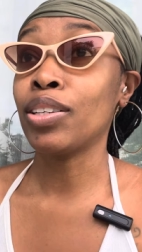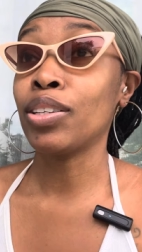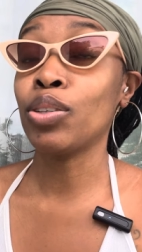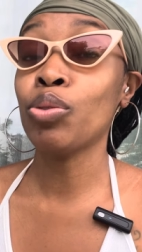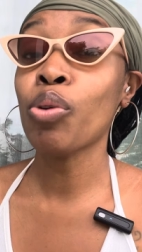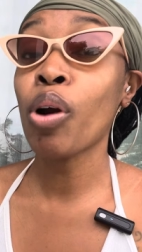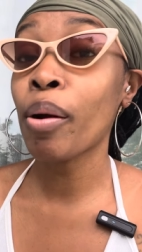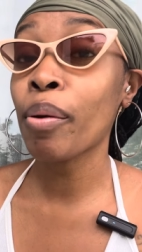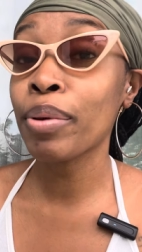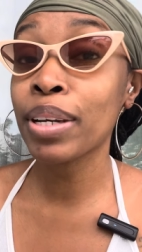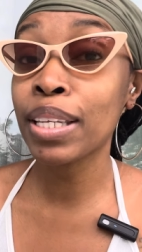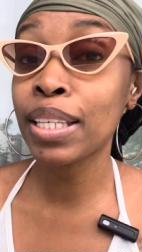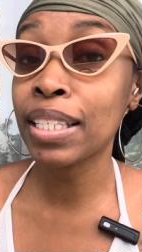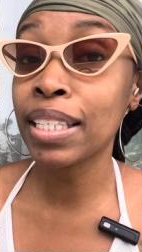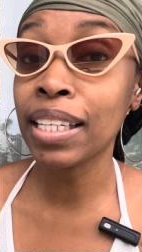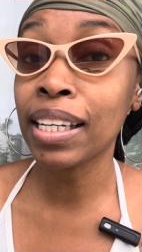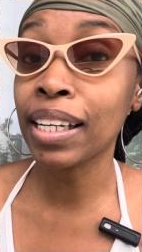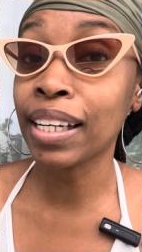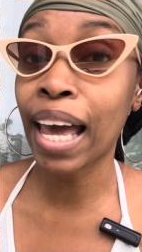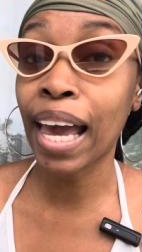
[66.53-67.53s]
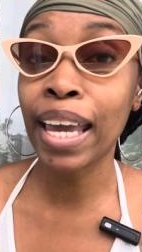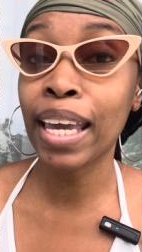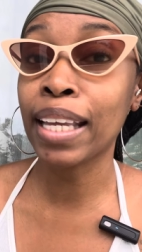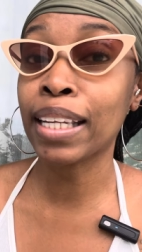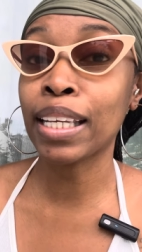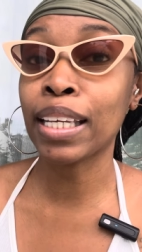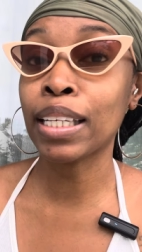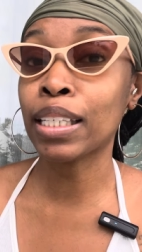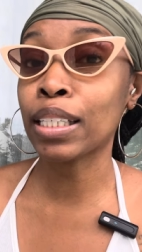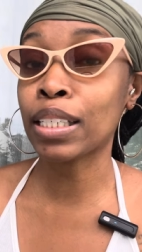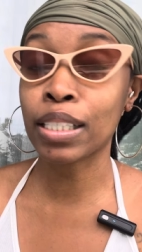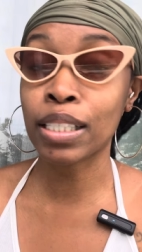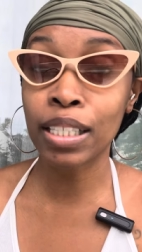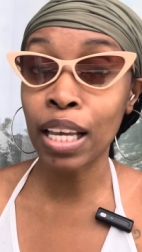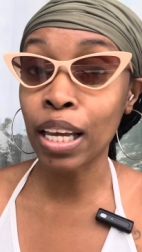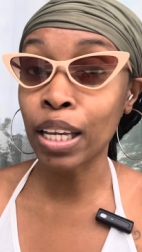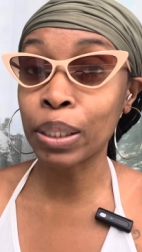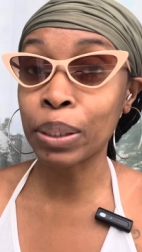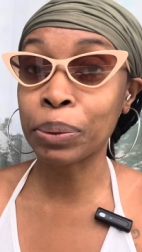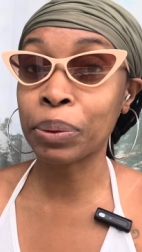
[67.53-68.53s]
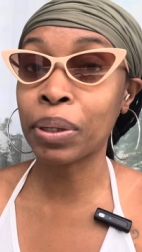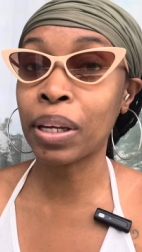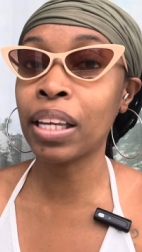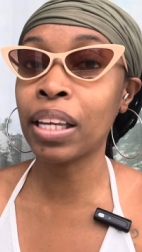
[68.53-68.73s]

you already see the light at the end of the tunnel.